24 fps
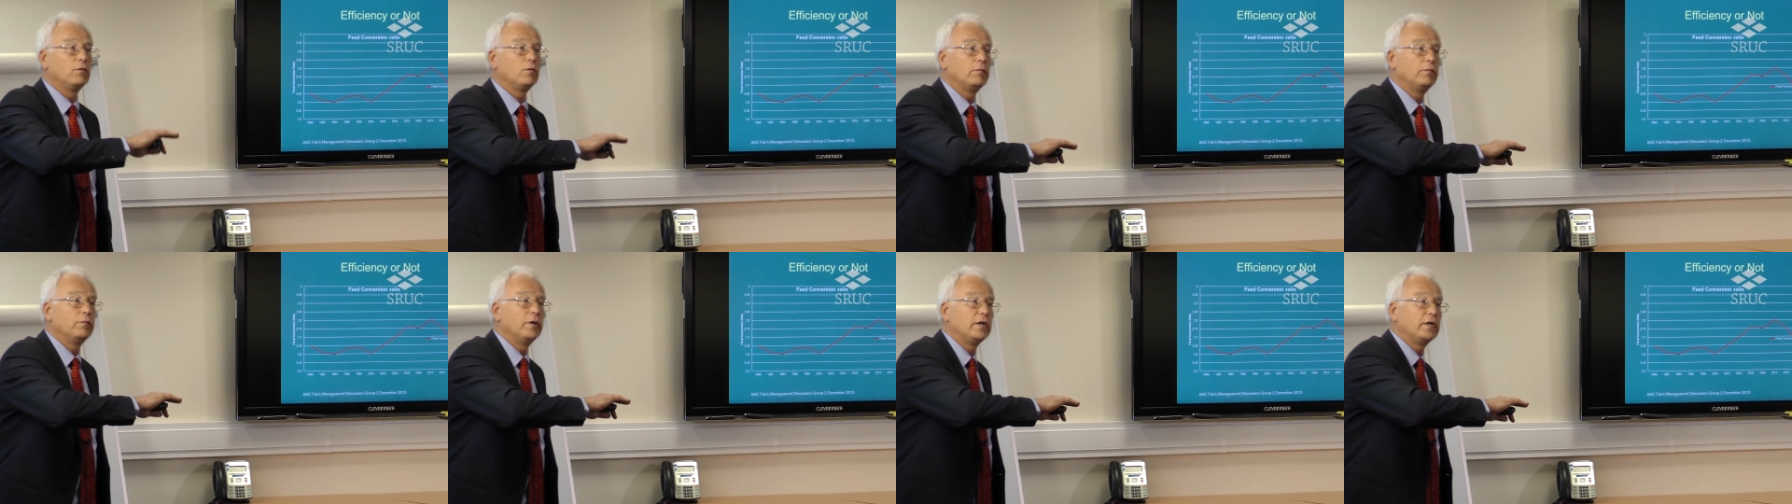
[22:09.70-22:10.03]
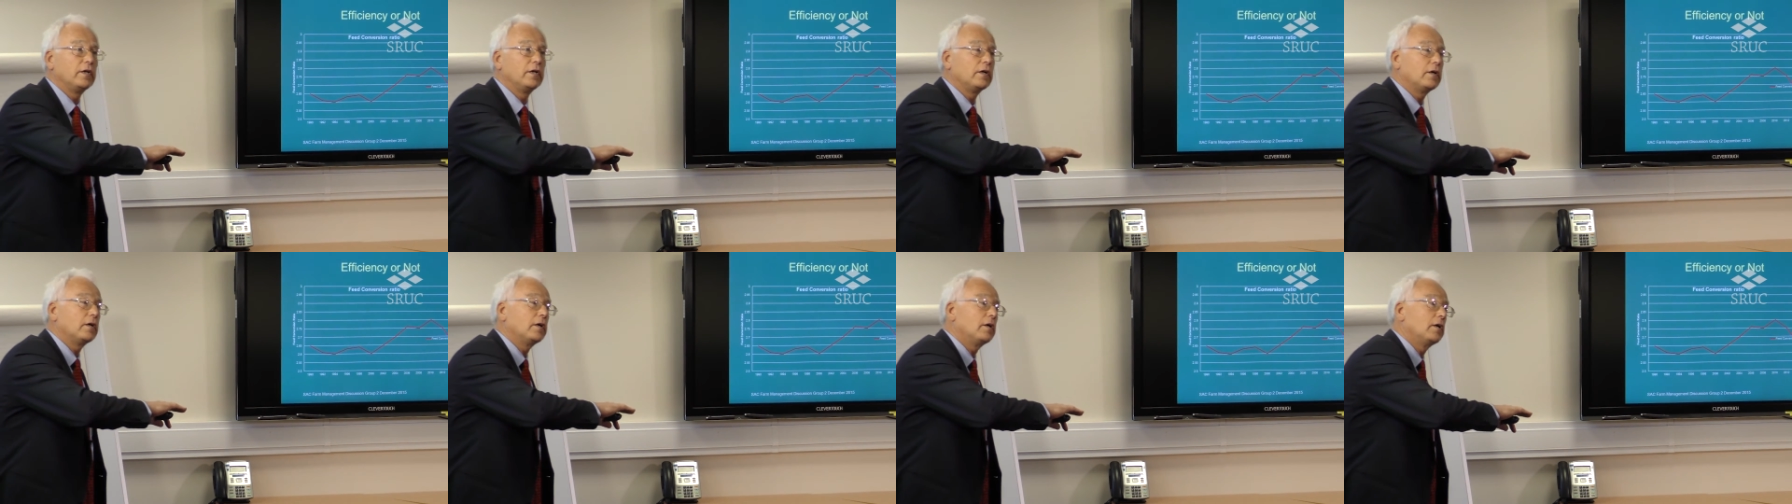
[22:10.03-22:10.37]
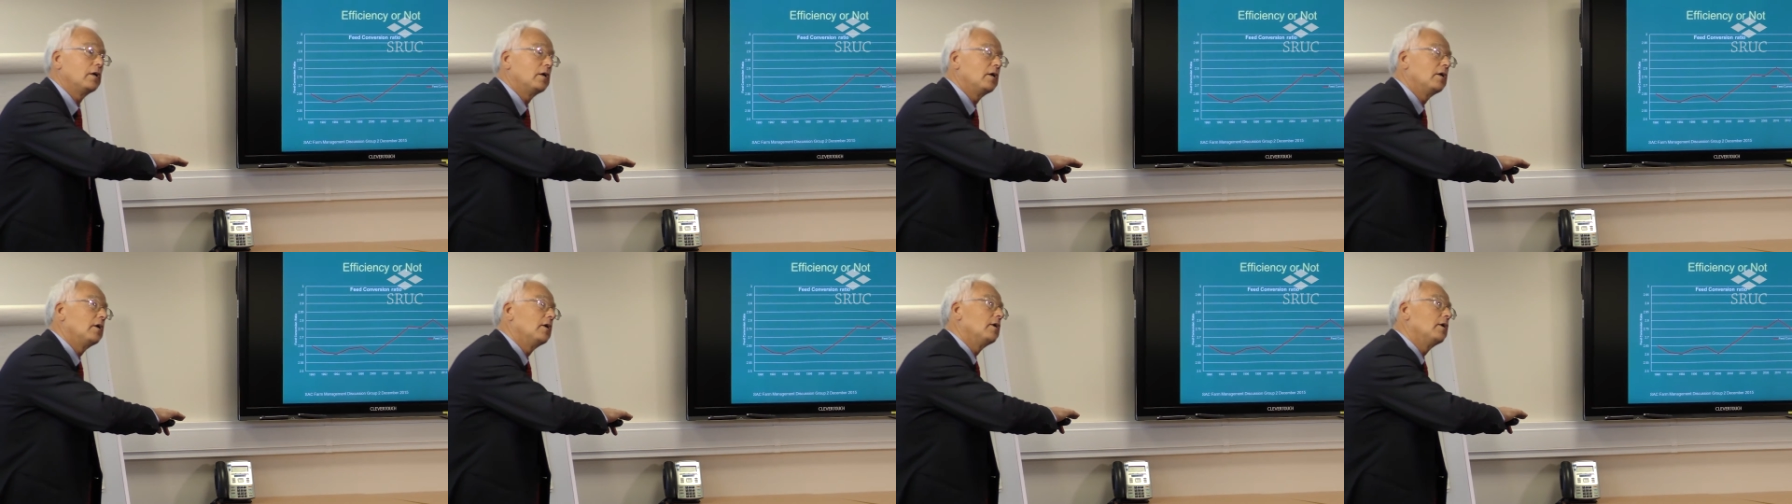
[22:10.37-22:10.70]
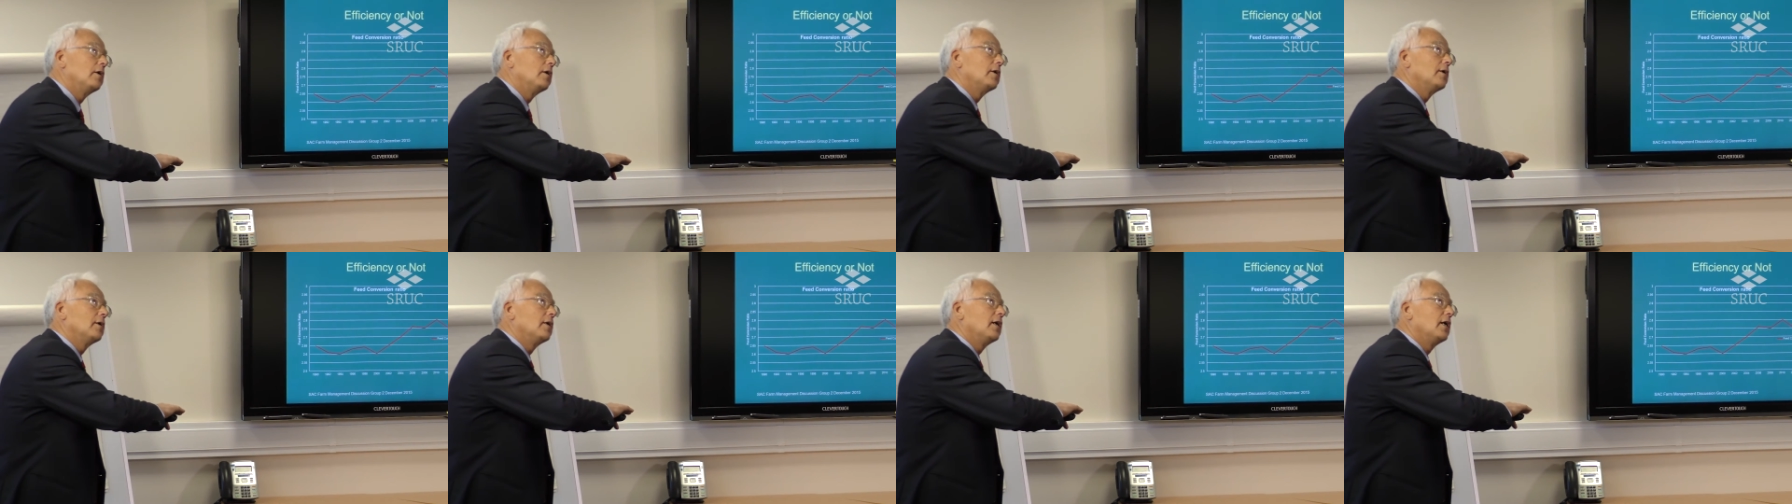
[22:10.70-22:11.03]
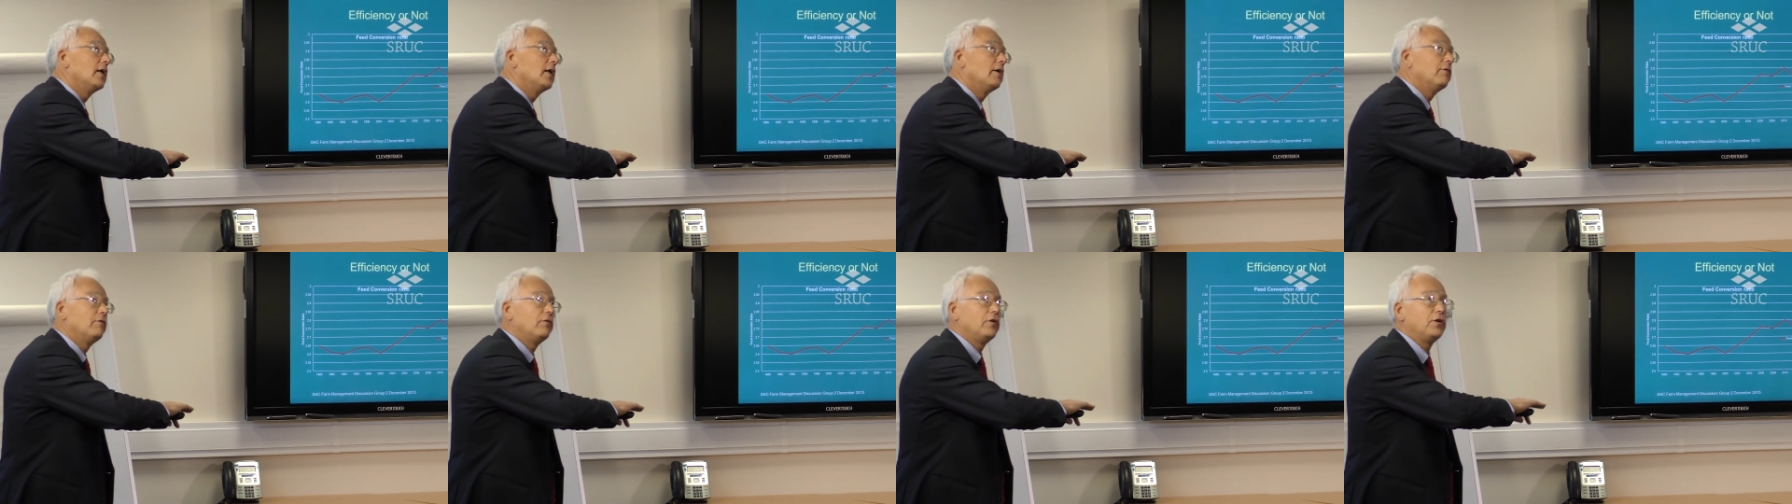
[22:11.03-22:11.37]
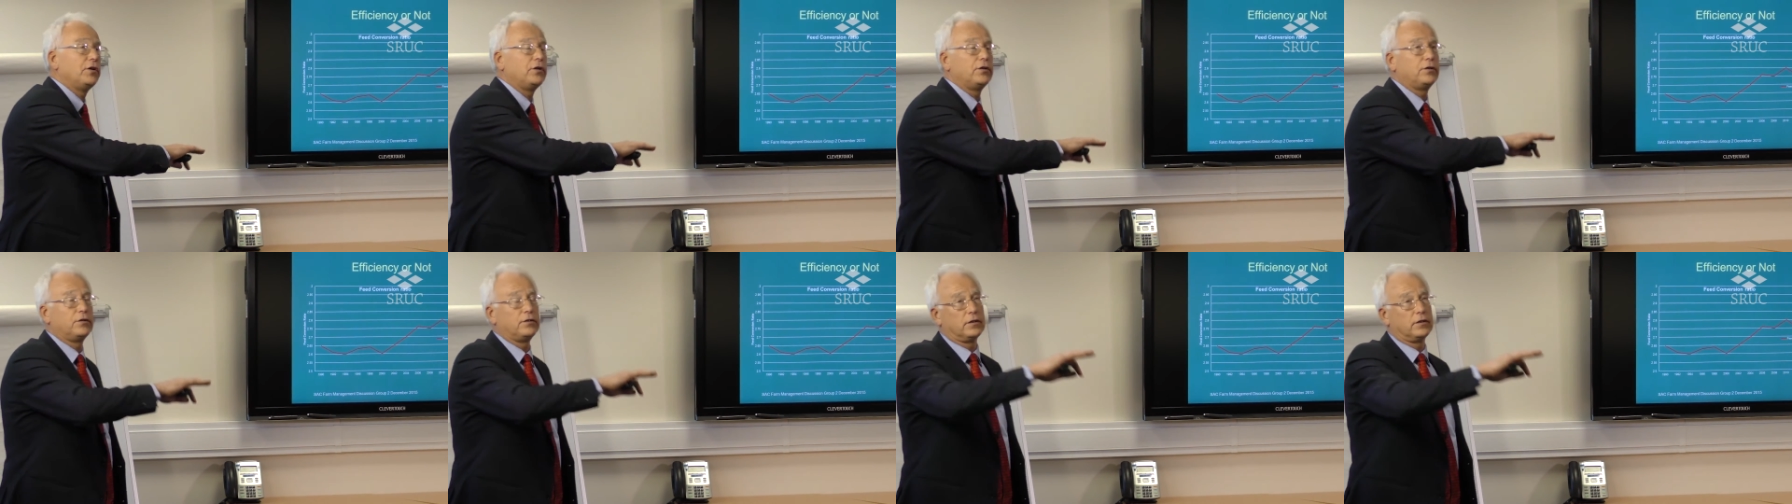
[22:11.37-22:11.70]
we made an
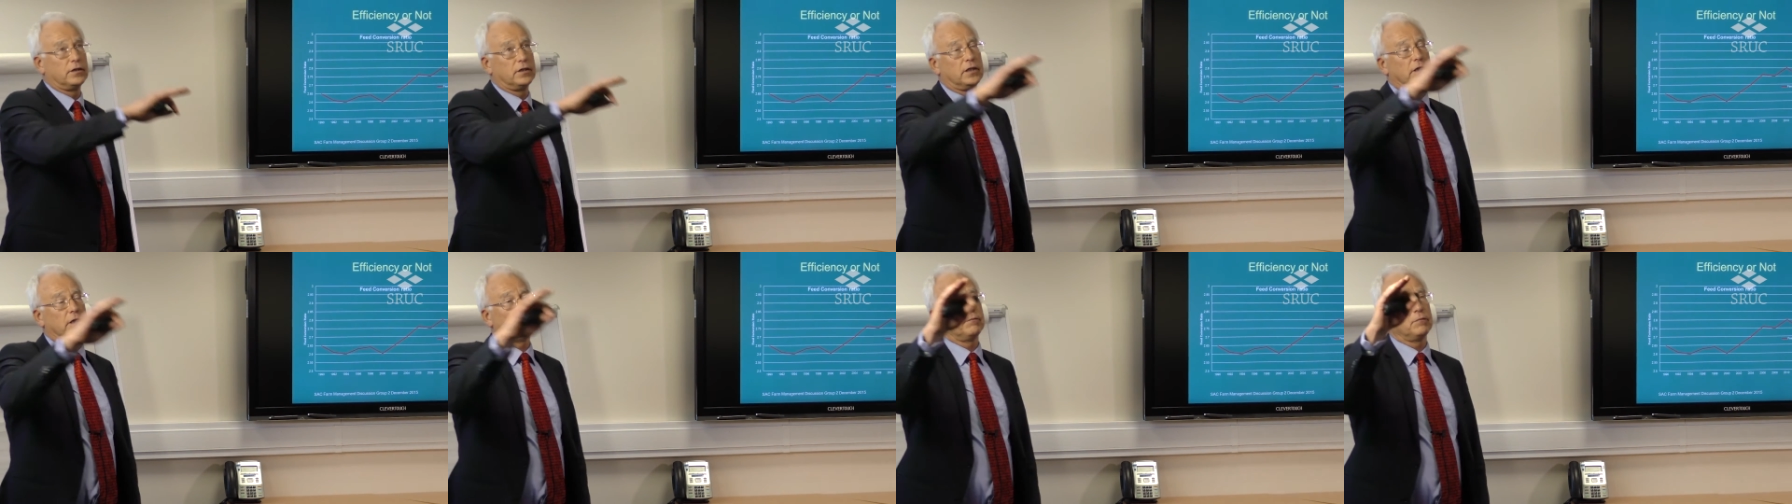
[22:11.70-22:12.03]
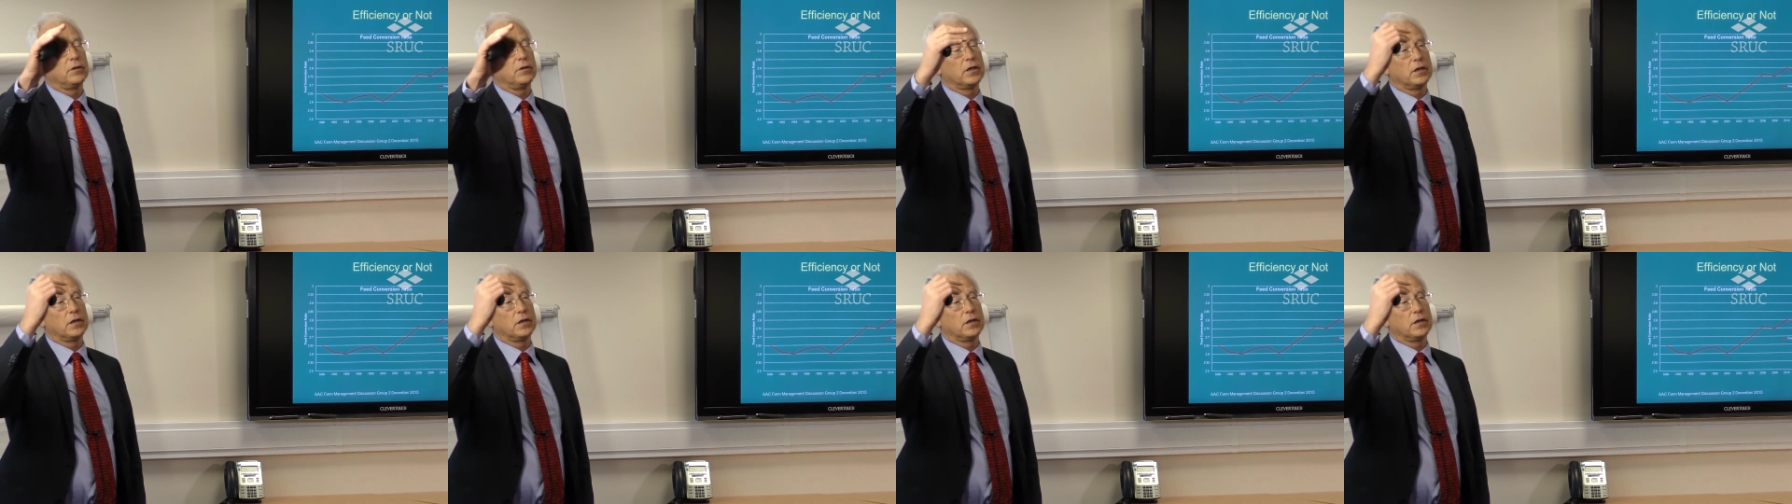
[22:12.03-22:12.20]
average um,